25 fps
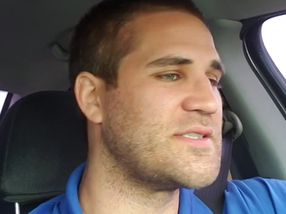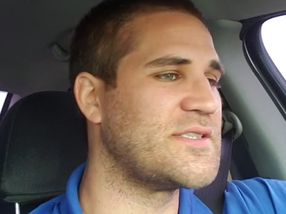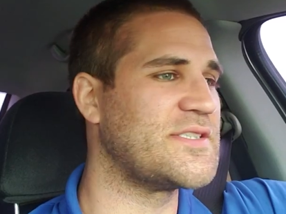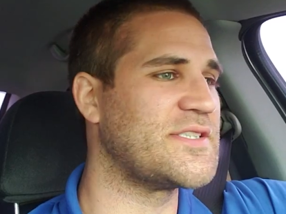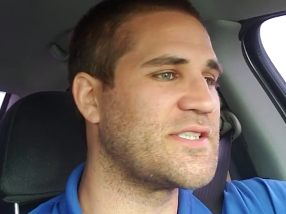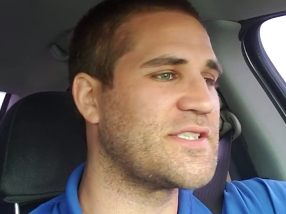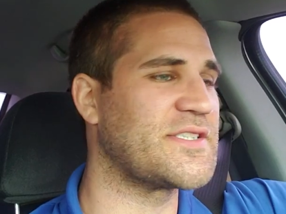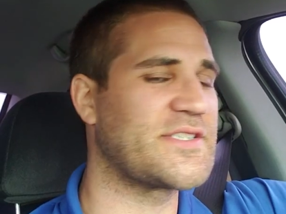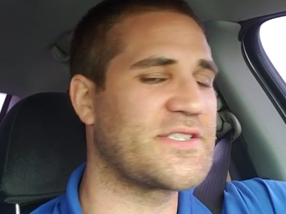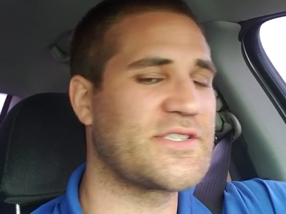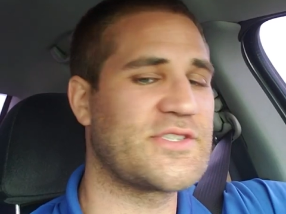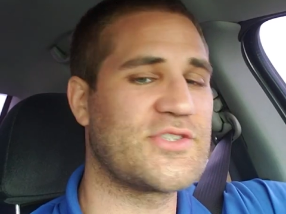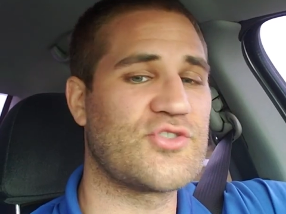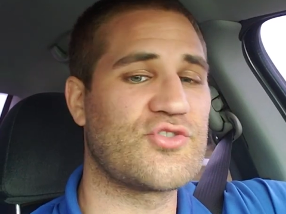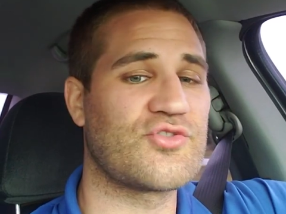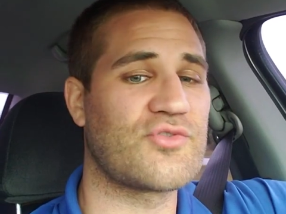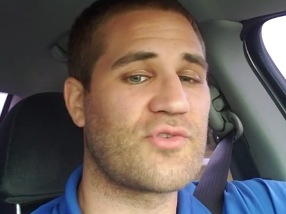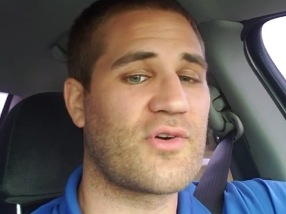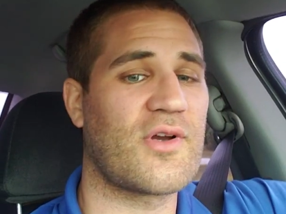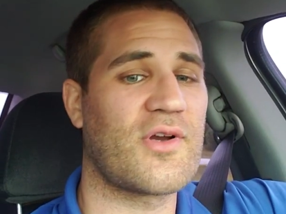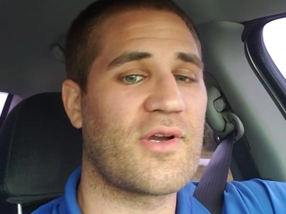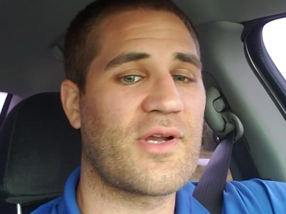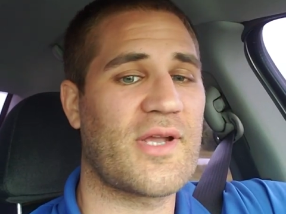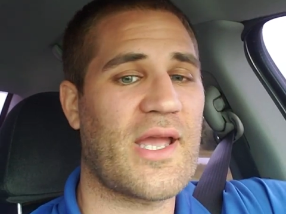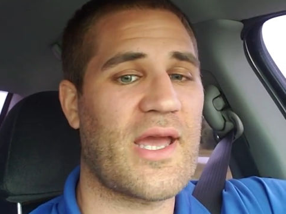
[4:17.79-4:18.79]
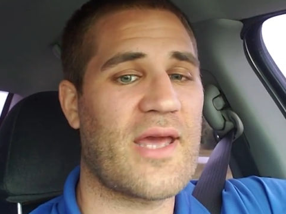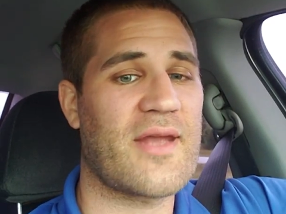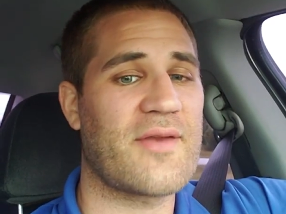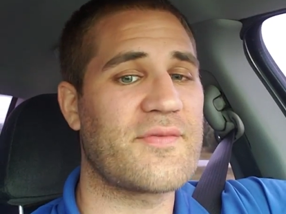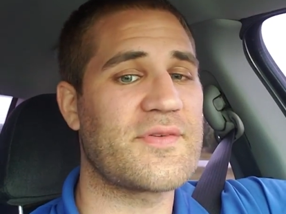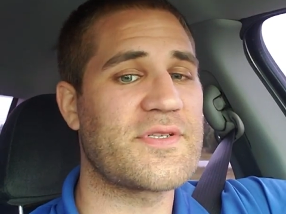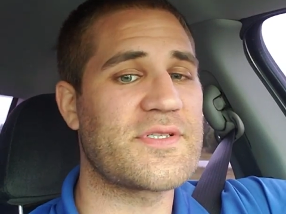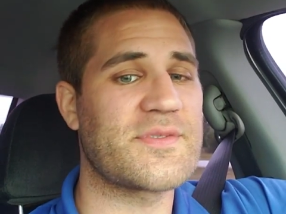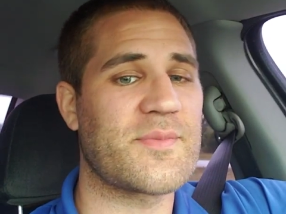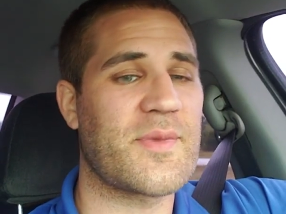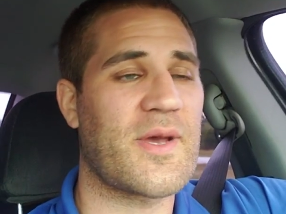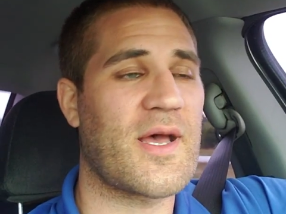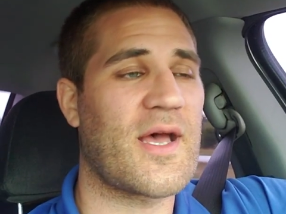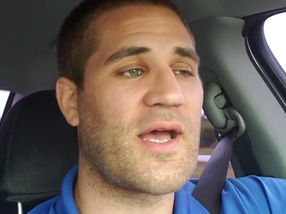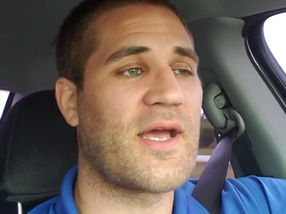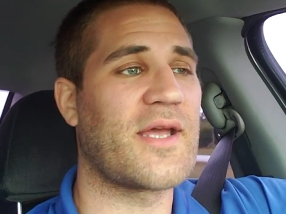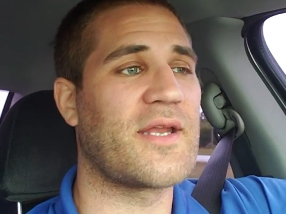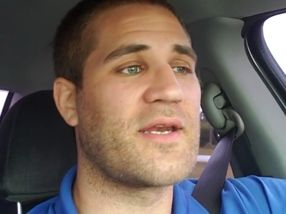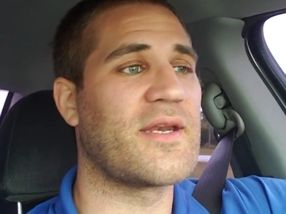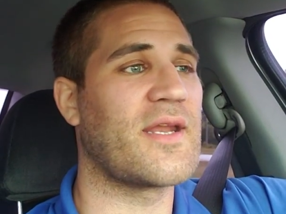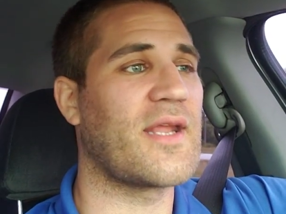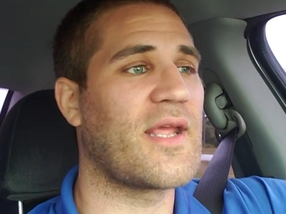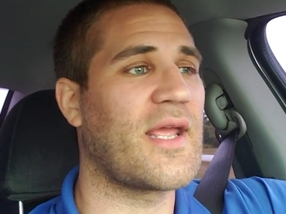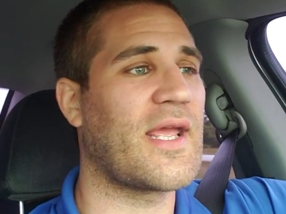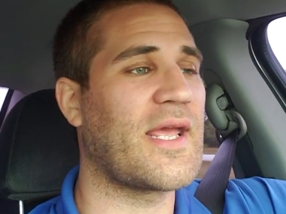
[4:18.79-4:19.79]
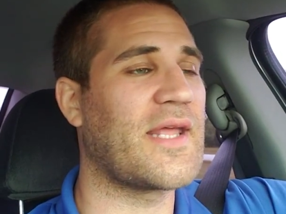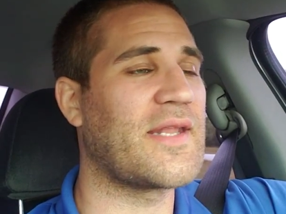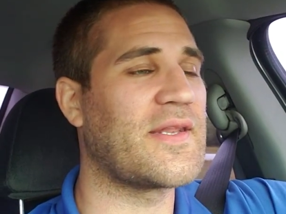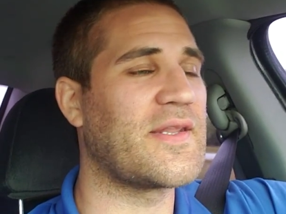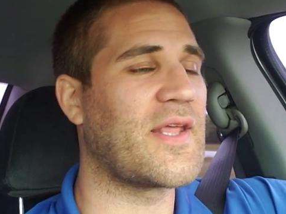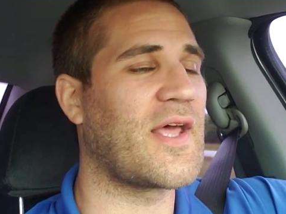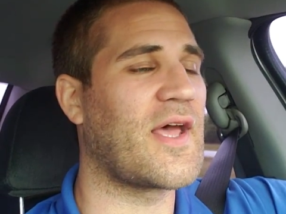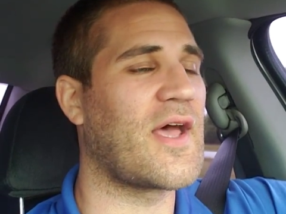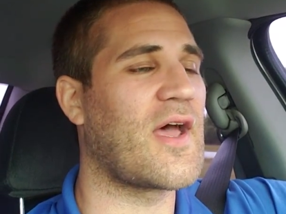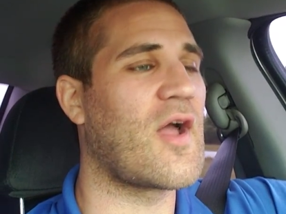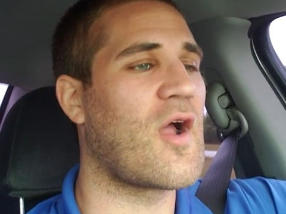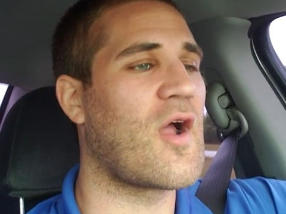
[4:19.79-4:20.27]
just drunk out of his mind. And